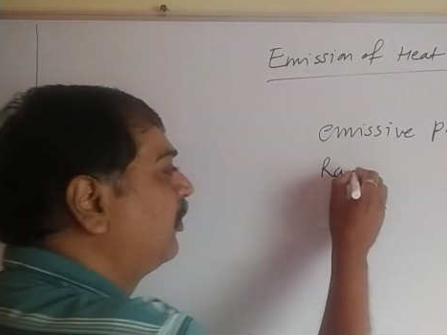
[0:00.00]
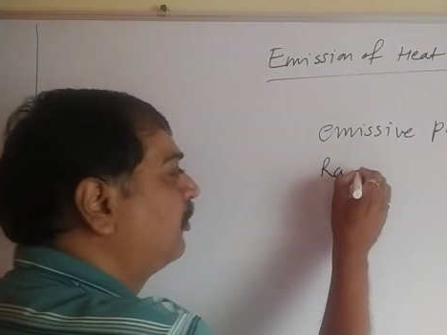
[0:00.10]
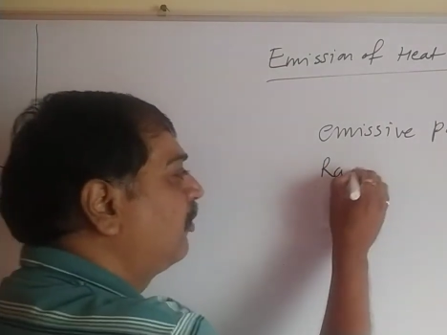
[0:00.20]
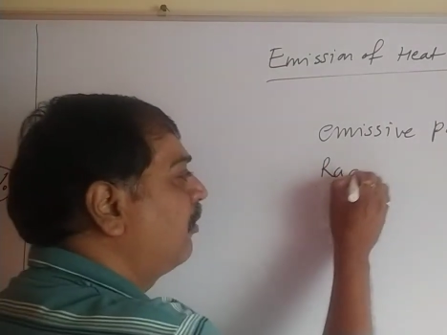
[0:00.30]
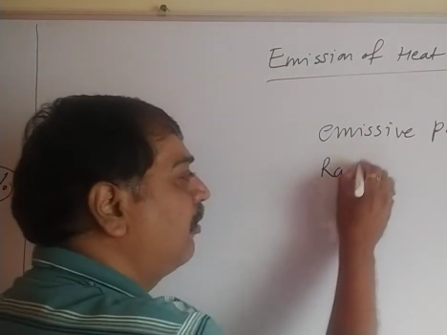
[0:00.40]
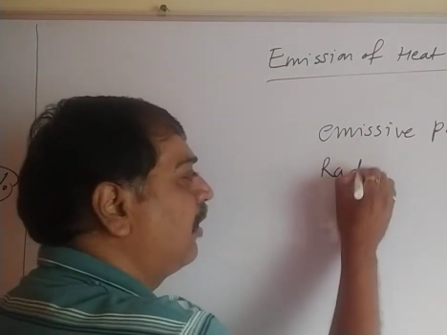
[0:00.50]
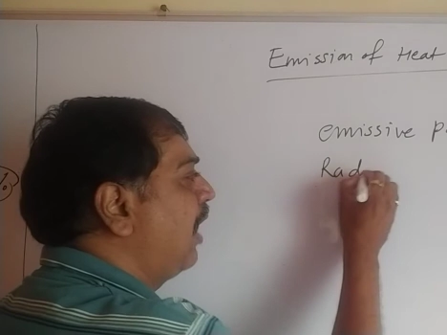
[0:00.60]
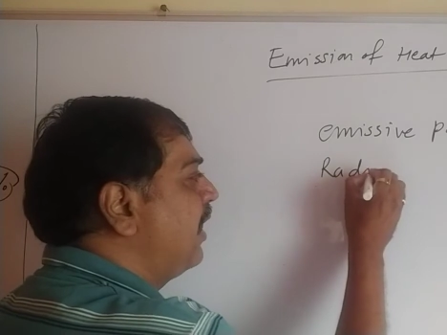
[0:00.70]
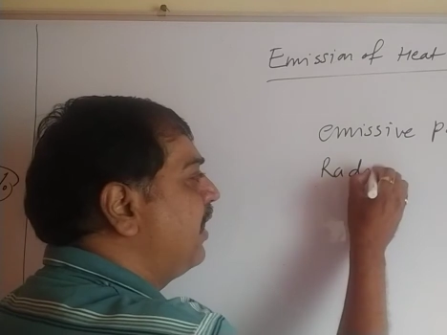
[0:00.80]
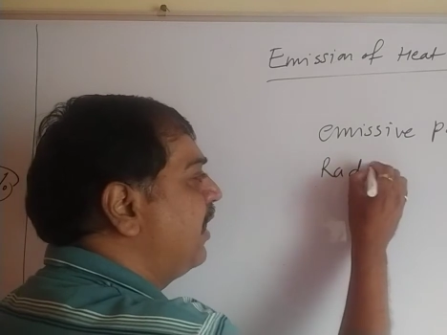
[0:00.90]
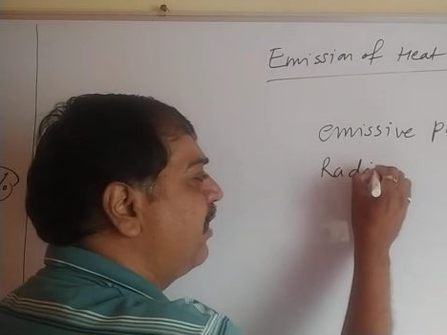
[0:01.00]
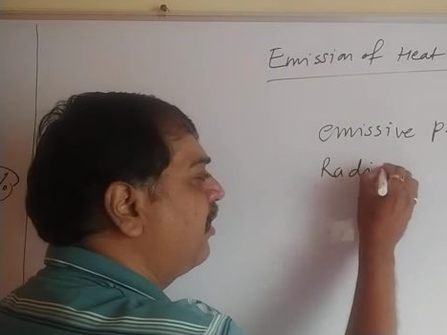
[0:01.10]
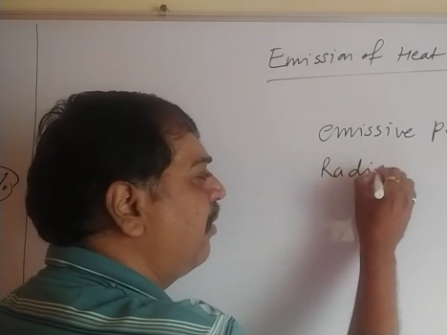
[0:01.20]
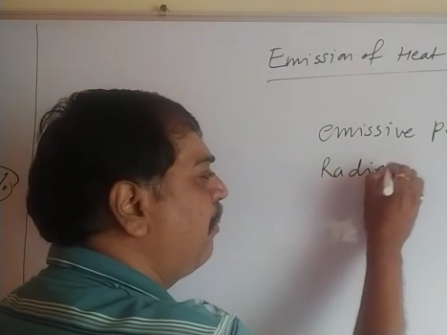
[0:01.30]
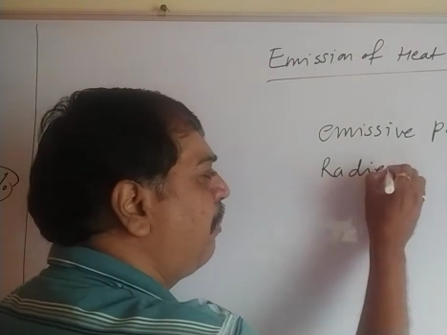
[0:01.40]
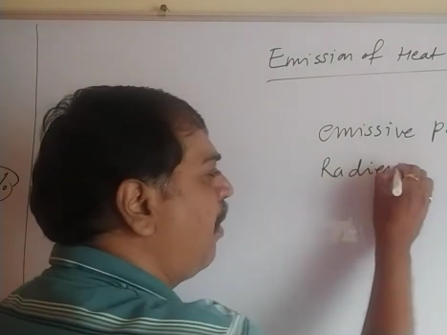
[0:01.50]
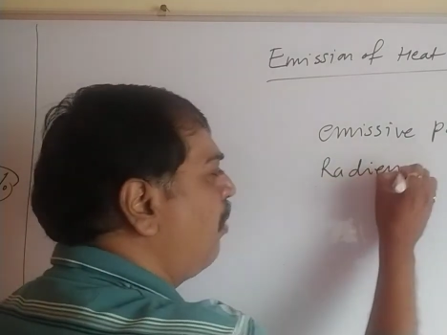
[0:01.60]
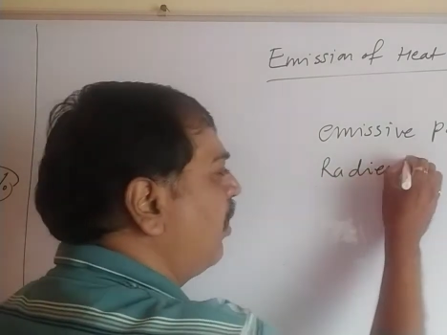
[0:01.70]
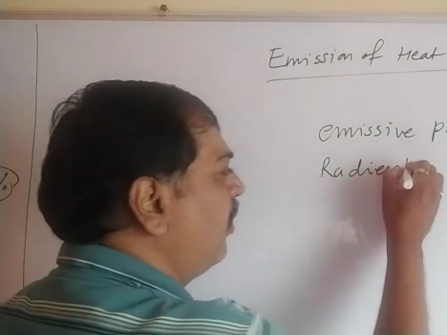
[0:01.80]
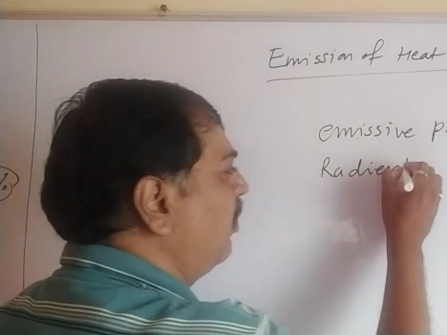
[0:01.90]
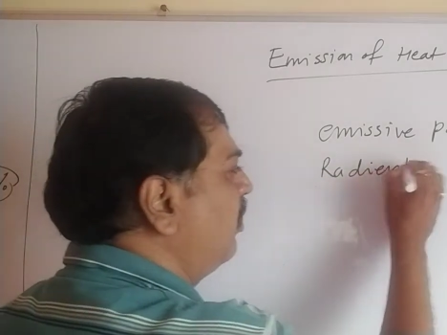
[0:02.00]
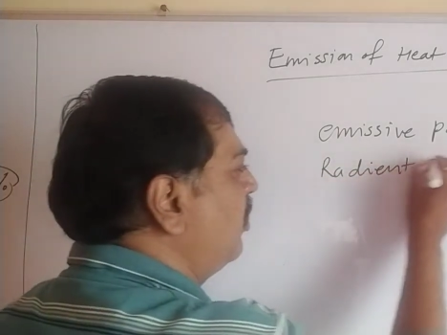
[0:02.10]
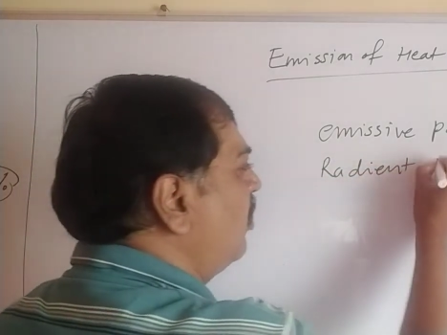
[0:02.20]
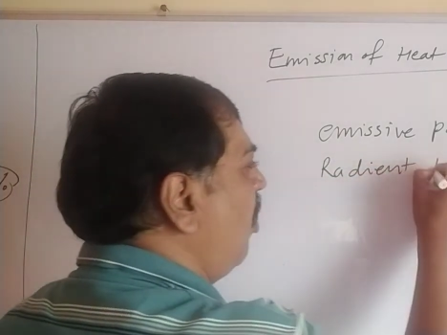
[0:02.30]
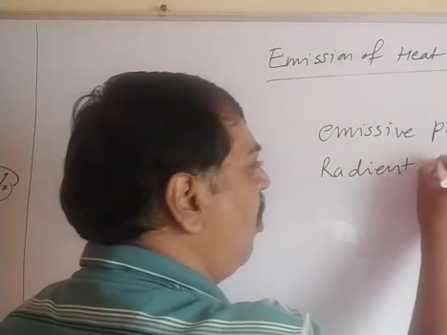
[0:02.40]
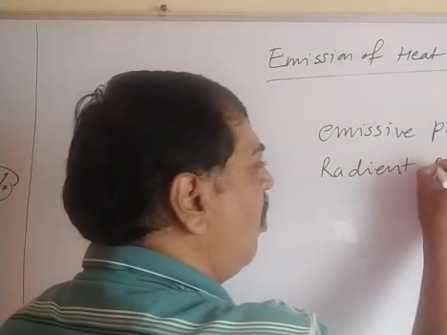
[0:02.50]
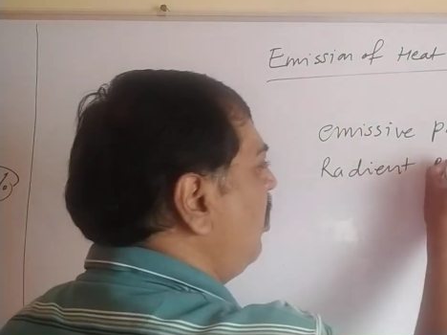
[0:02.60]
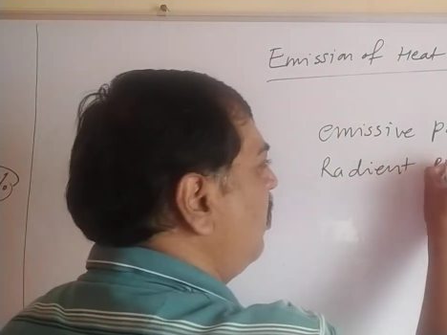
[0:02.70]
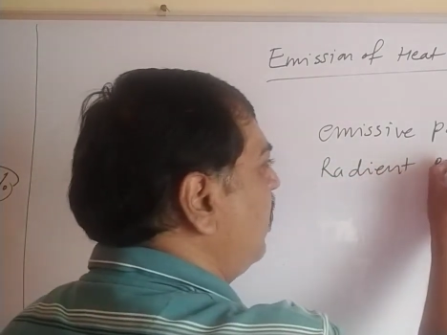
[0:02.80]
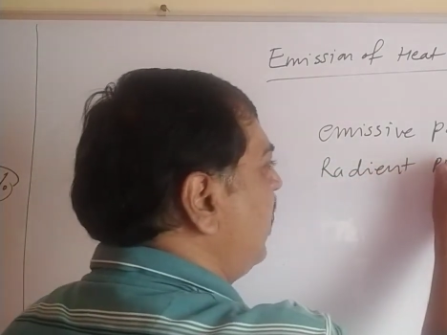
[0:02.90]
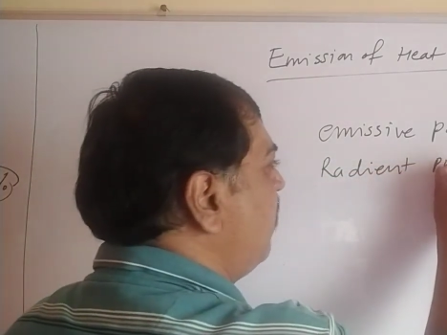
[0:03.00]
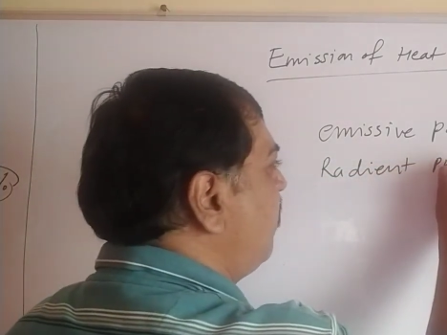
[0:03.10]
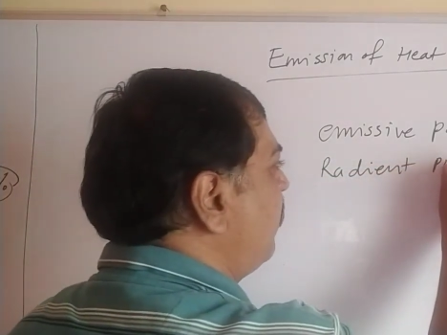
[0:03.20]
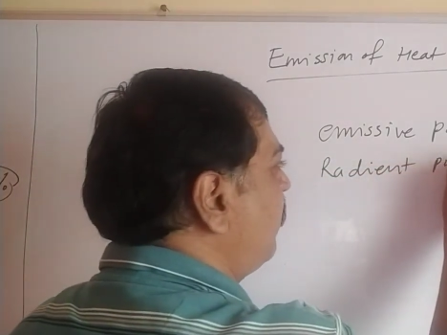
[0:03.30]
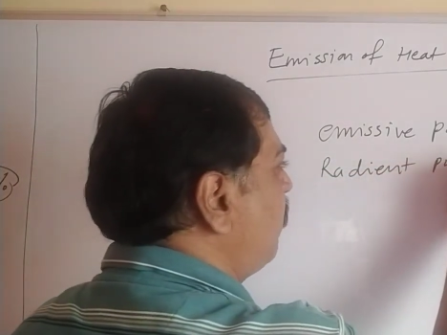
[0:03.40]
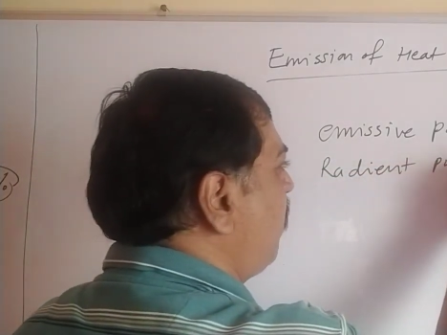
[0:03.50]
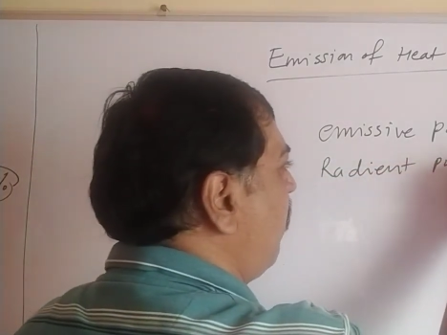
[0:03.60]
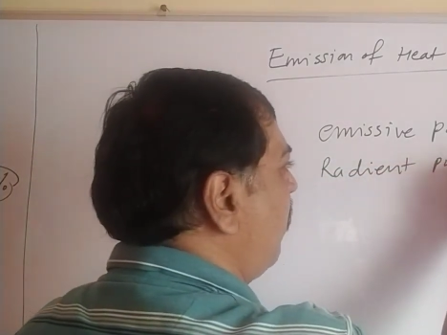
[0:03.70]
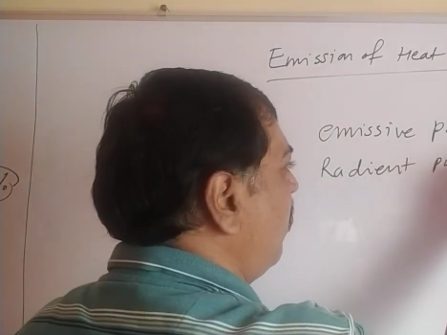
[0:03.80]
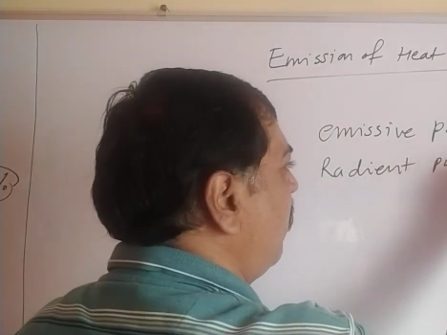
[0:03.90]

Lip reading: So radiant power or emissive power.